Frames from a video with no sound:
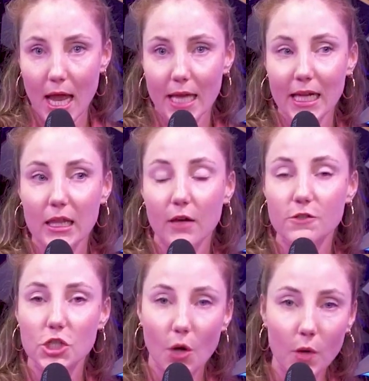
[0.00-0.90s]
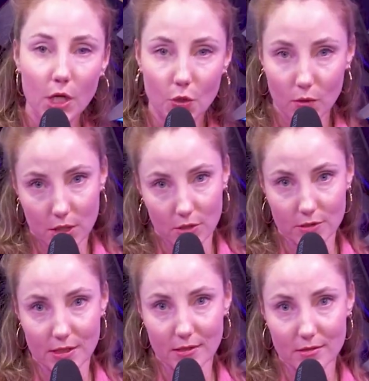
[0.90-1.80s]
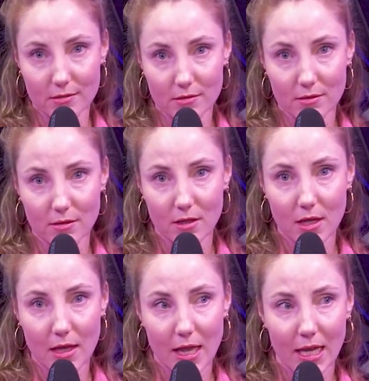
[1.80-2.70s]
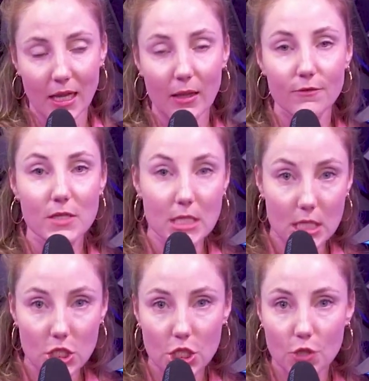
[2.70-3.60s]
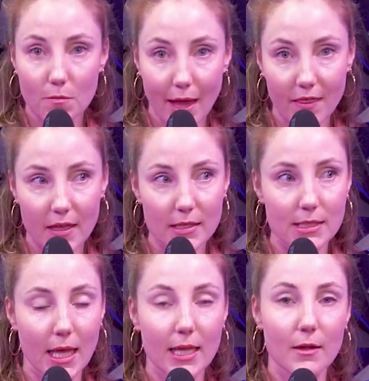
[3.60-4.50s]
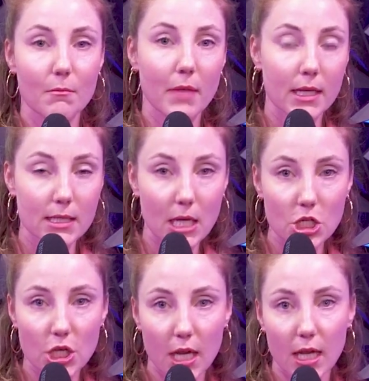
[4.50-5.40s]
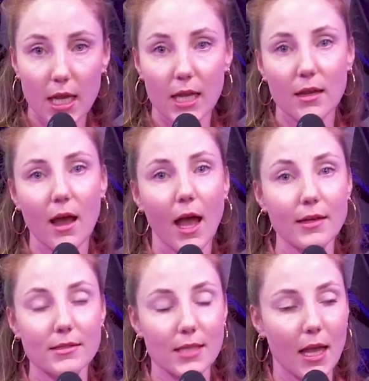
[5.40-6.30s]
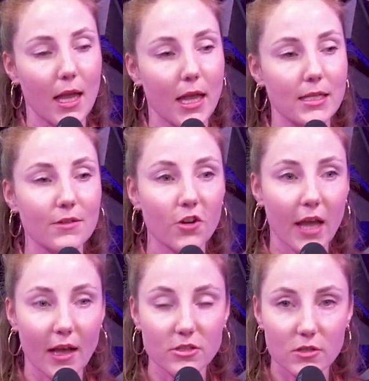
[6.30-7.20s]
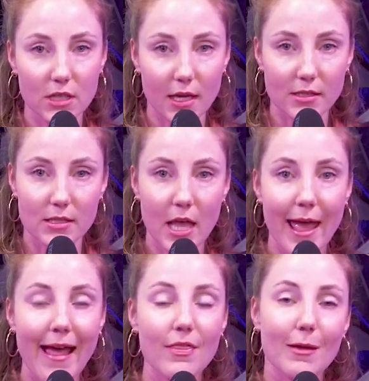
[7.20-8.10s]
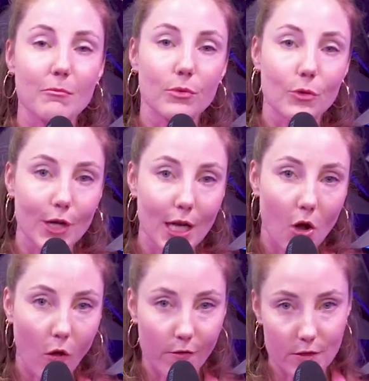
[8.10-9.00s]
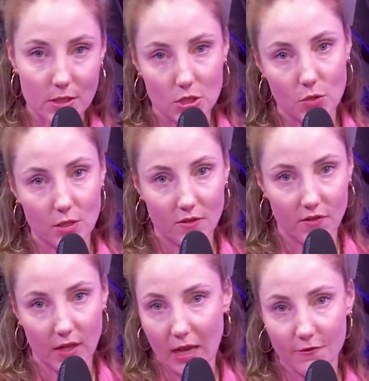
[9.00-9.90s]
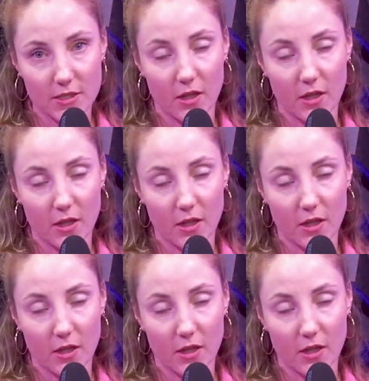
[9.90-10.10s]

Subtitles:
And I love showing you what yours is. And I love teaching you methods like meditation and hindsight and different exercises that bring all of these intuitive gifts